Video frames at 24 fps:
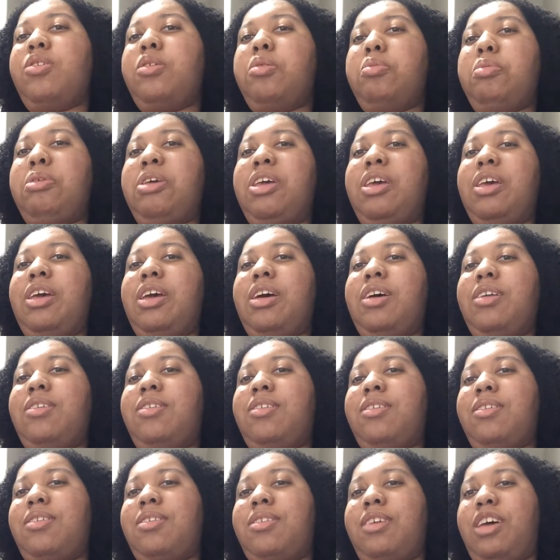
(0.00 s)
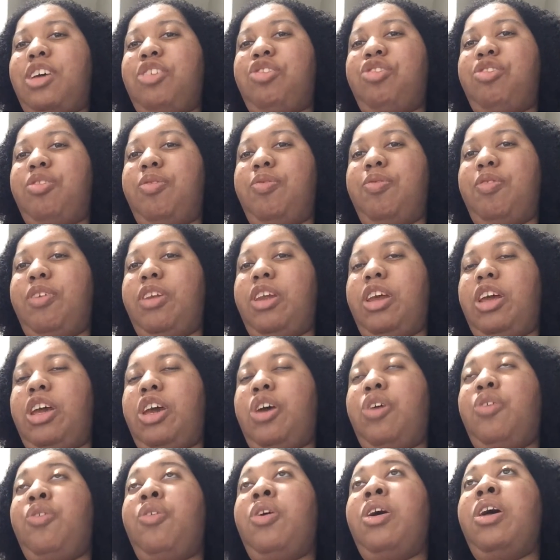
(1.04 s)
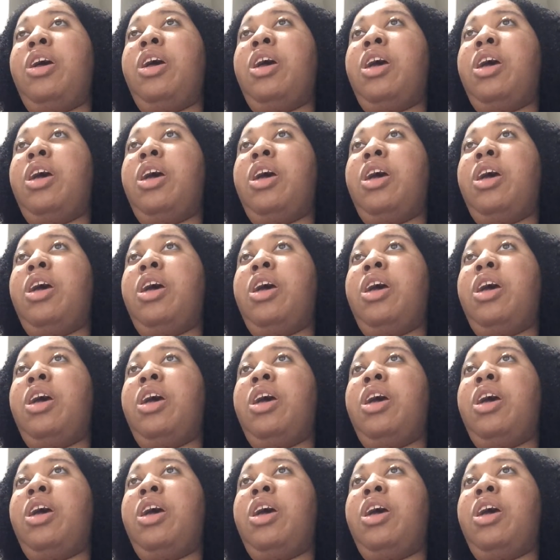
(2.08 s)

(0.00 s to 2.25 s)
to be a discussion video,